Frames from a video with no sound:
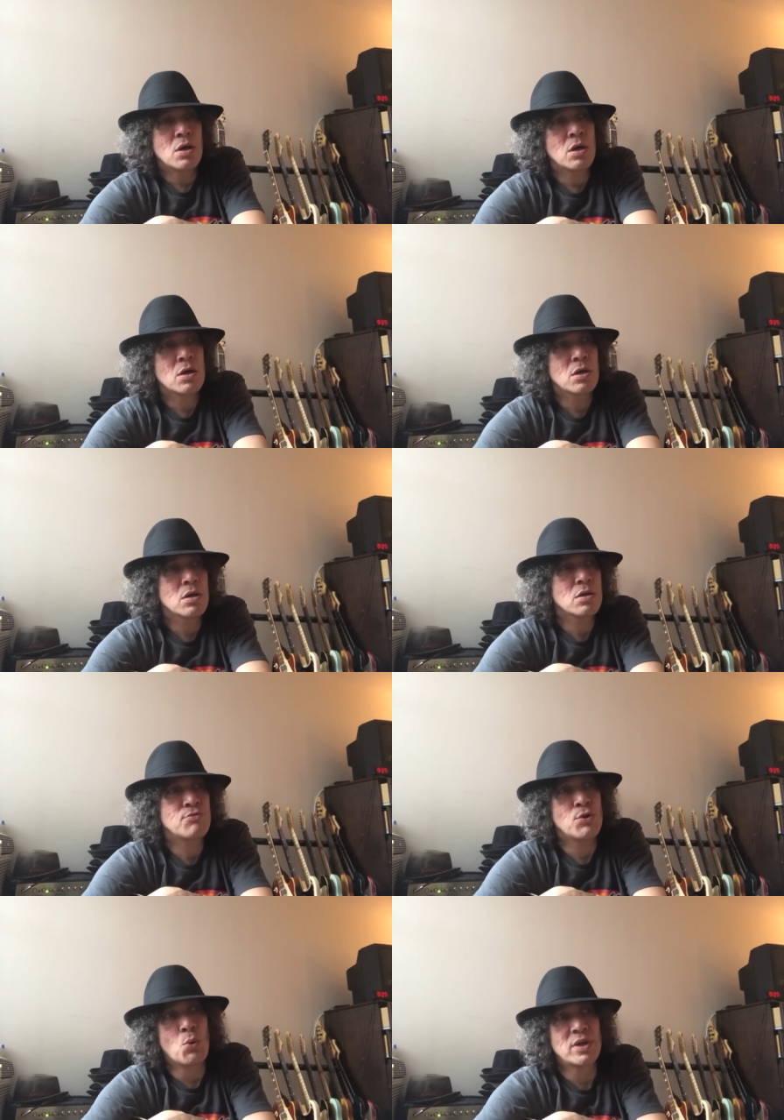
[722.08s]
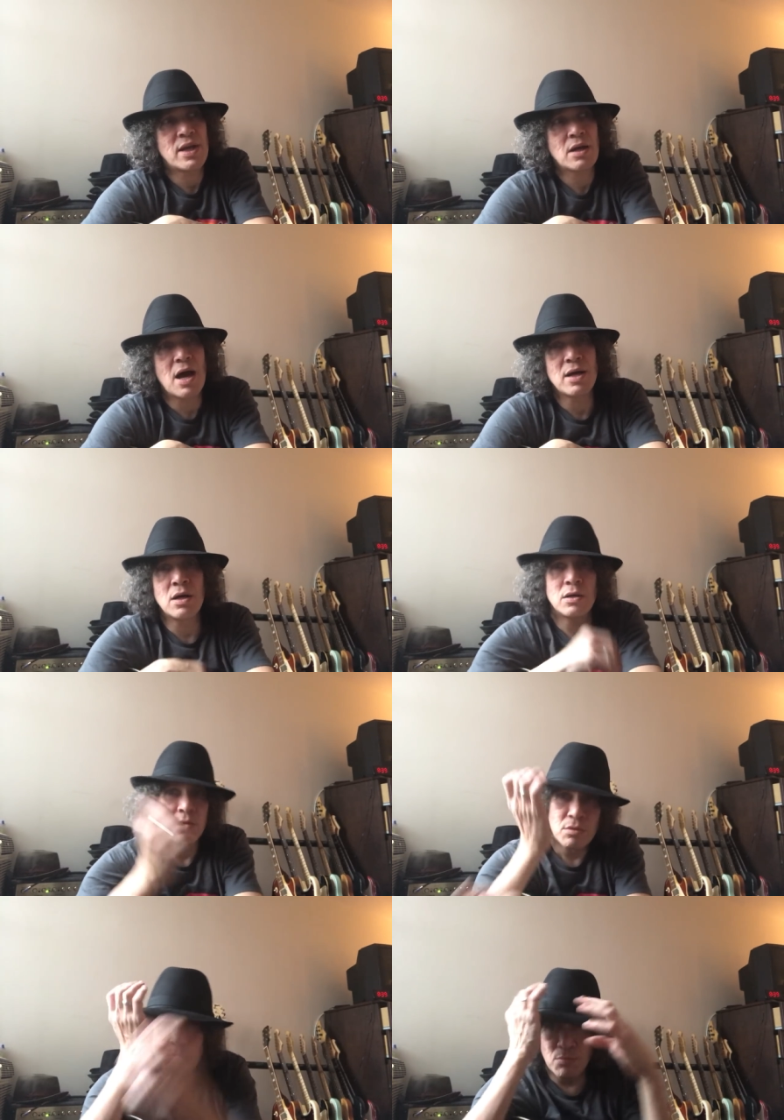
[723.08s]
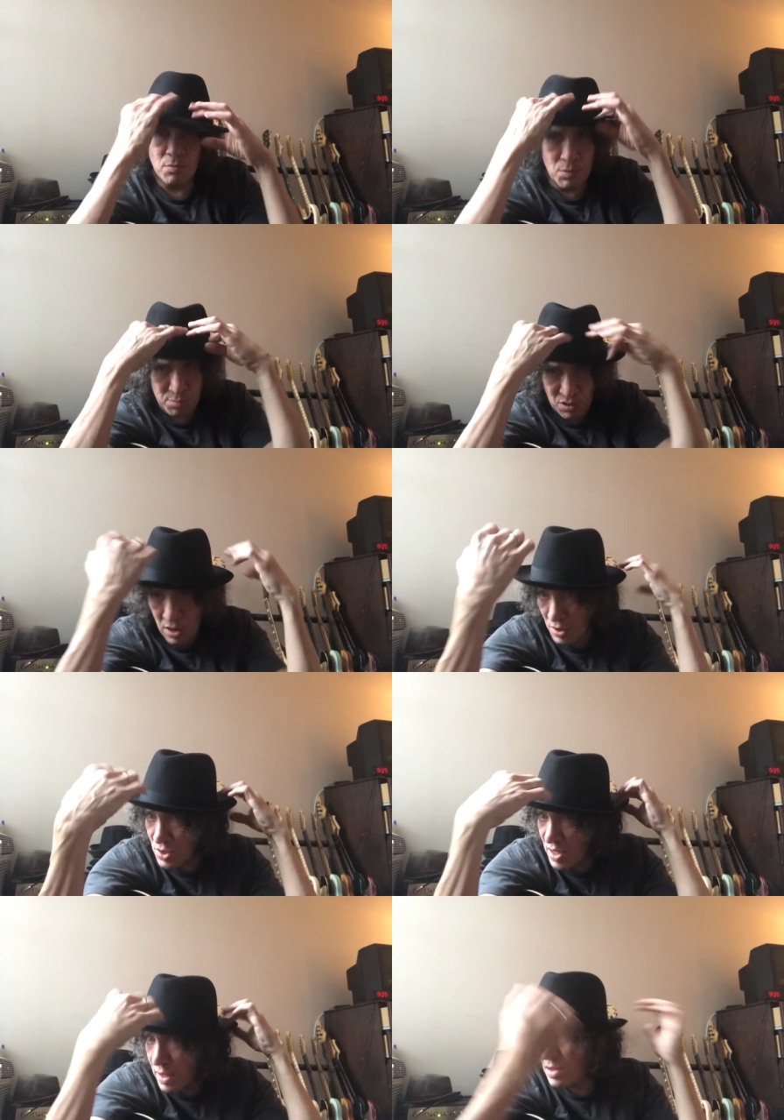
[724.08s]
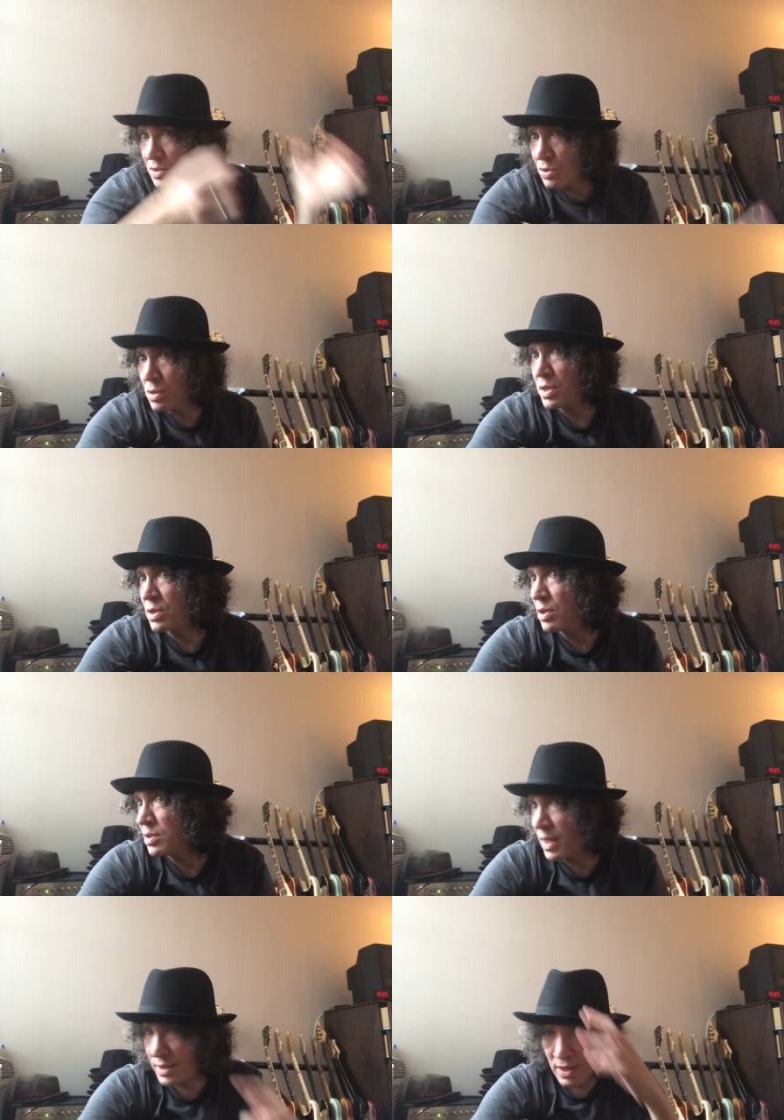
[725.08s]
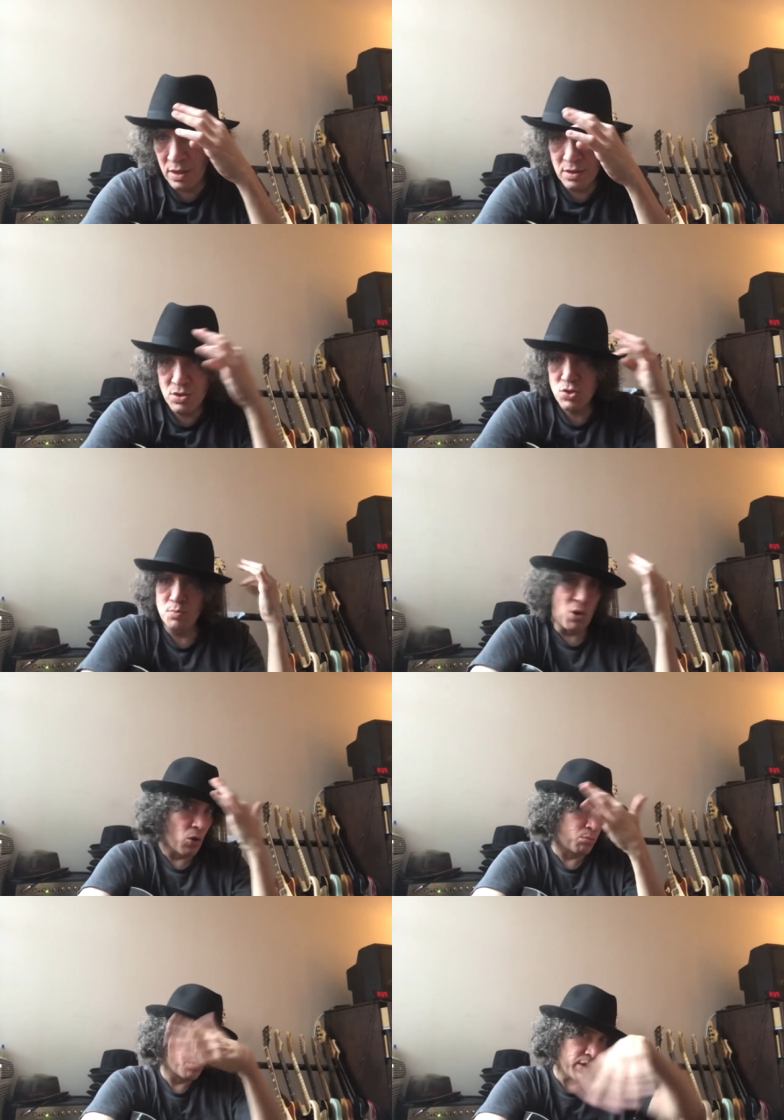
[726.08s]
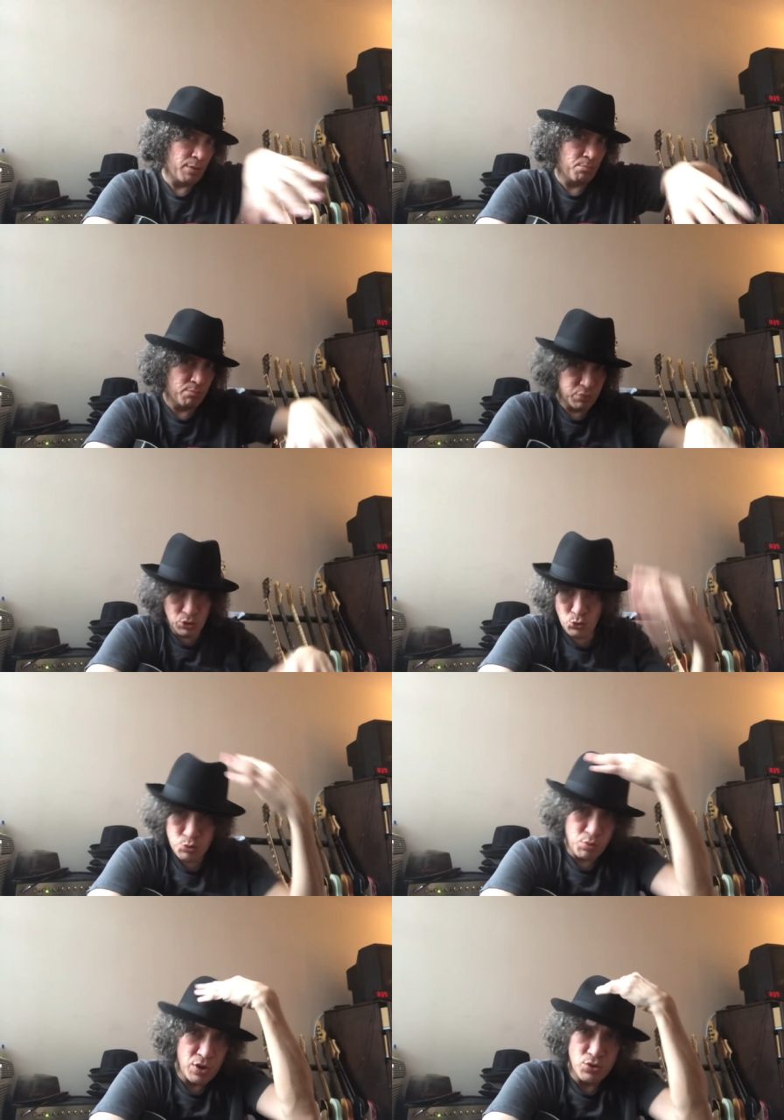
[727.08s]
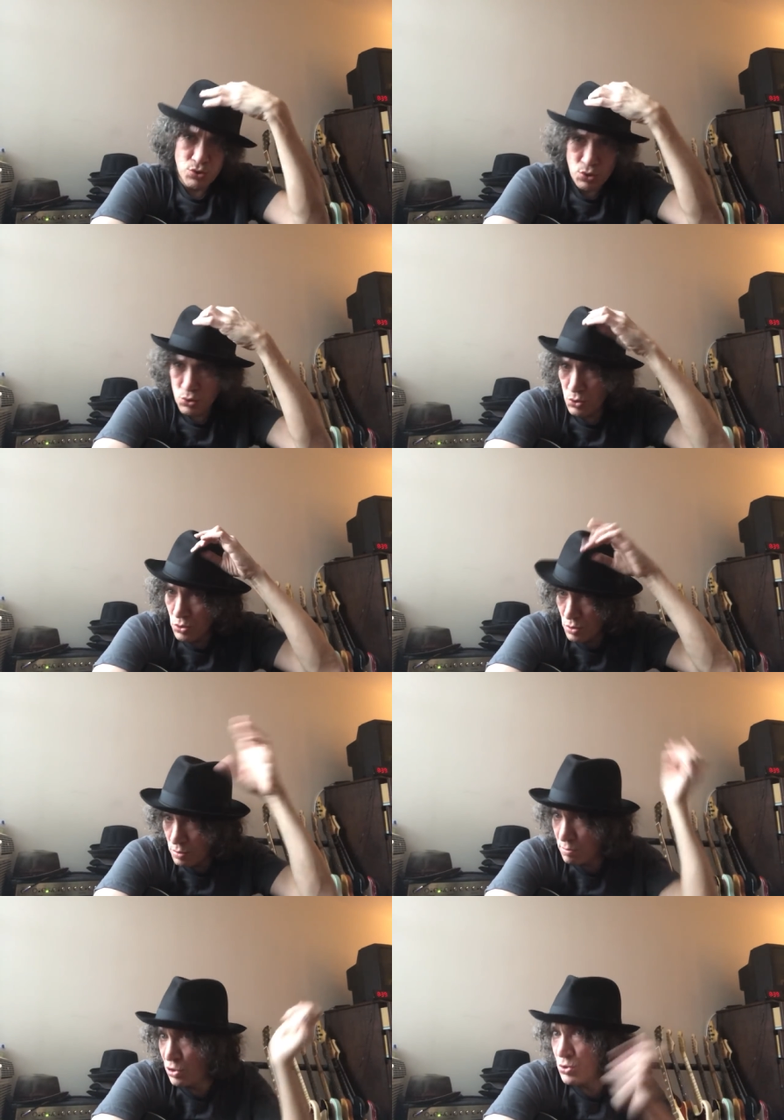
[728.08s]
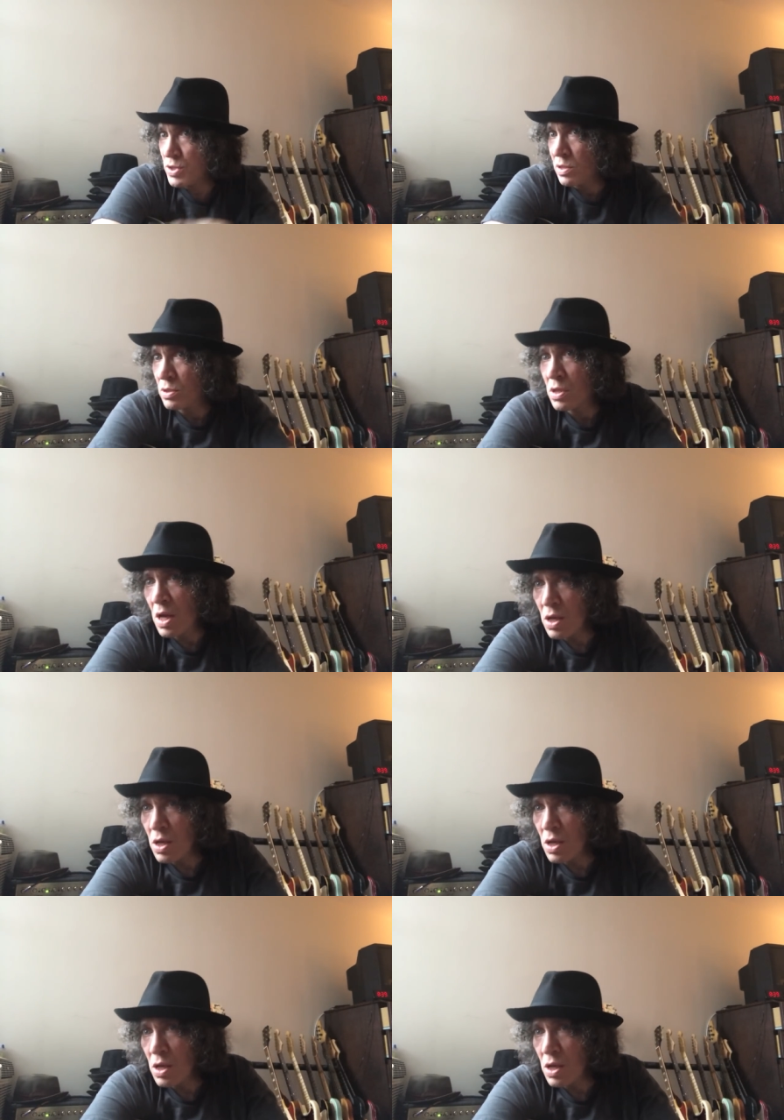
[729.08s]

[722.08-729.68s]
If you want that kind of Bronx tail look, you know, like that small brim, Blues Brothers, cool, bluesy look,